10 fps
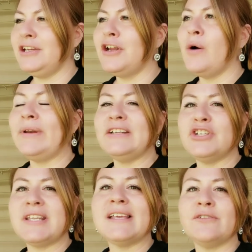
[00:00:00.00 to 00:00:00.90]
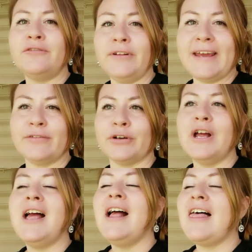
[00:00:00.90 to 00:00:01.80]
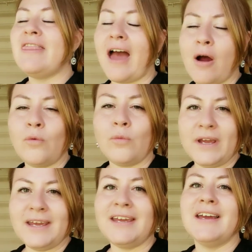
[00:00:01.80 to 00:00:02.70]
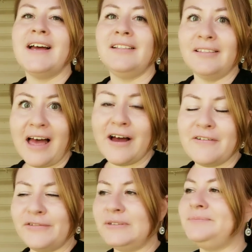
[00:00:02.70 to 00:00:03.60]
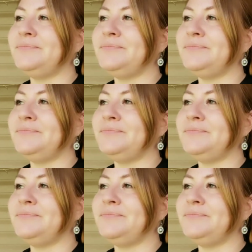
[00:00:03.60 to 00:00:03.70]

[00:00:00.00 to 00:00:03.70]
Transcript: you know, and it just has a flavor that we love.